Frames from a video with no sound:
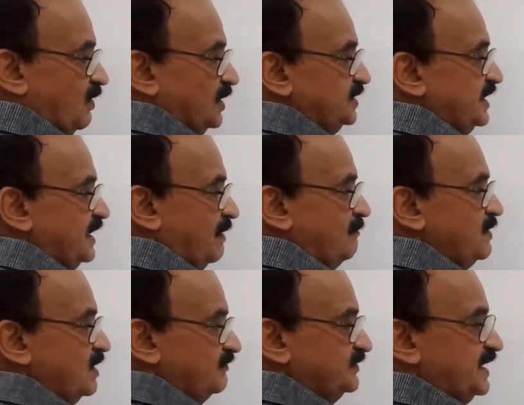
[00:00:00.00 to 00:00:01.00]
on the
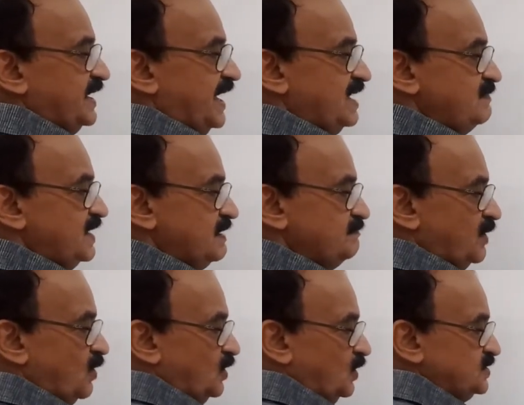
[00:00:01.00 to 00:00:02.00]
number of the neighboring
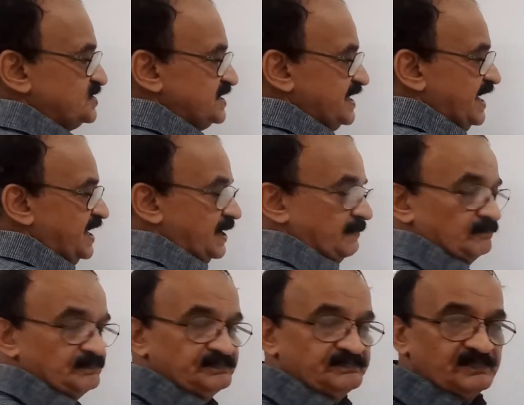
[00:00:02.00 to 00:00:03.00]
protons
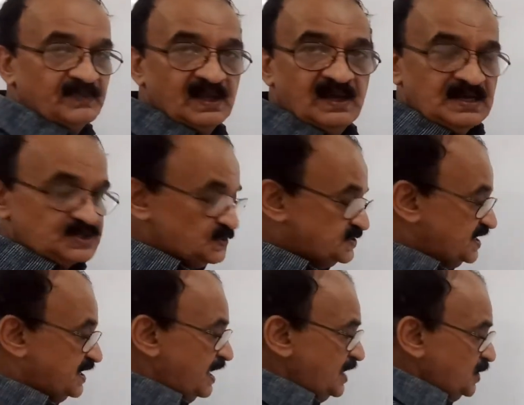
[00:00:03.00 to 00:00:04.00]
n. So
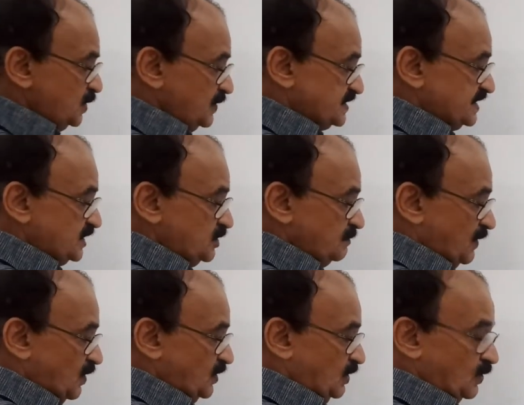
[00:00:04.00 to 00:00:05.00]
signal due to a set of
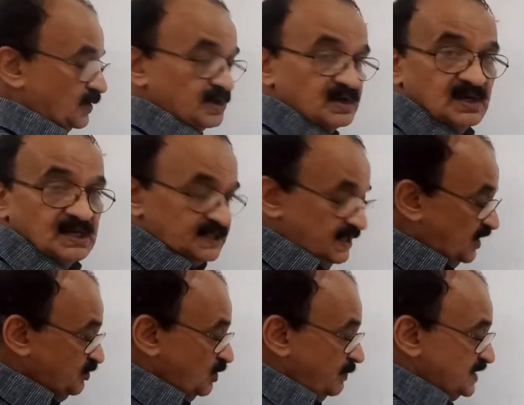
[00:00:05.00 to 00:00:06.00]
proton,
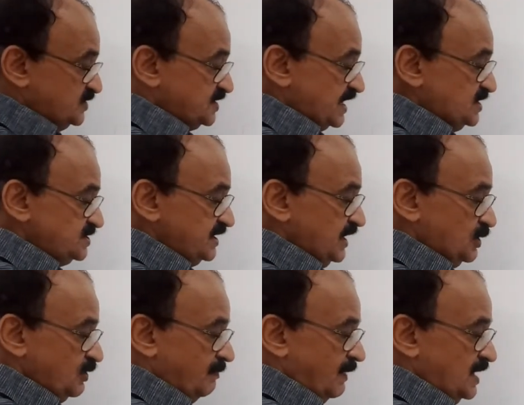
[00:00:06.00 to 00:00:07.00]
that will be changing
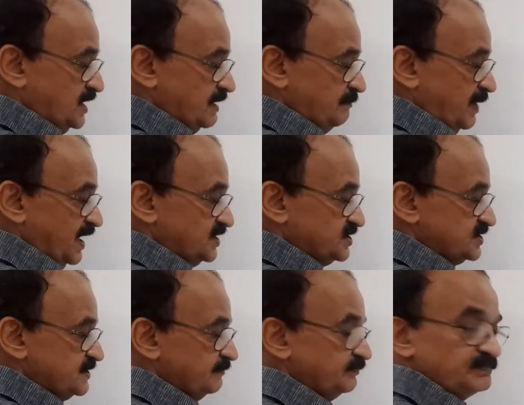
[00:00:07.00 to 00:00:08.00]
into a multiplet
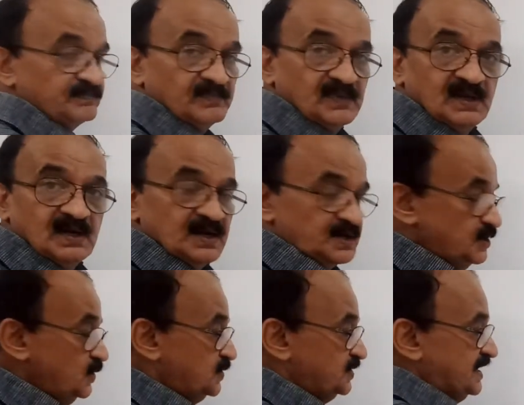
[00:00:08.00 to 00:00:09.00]

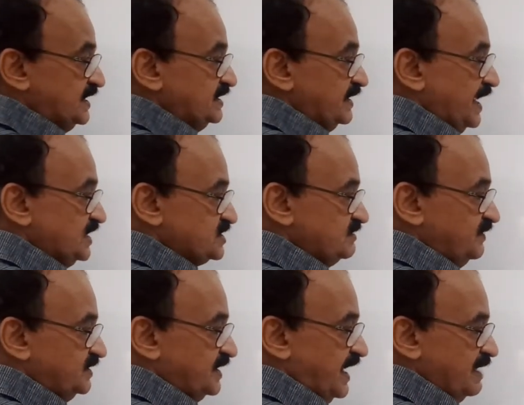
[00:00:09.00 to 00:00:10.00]
due to the interaction
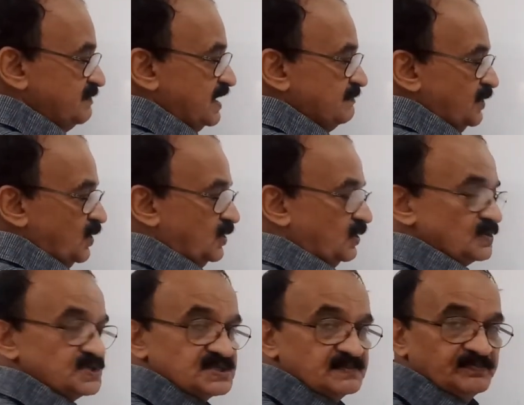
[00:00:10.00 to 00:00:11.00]
with the neighboring
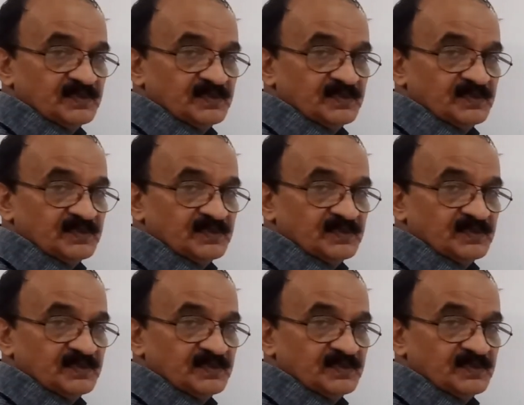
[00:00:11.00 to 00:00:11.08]
protons,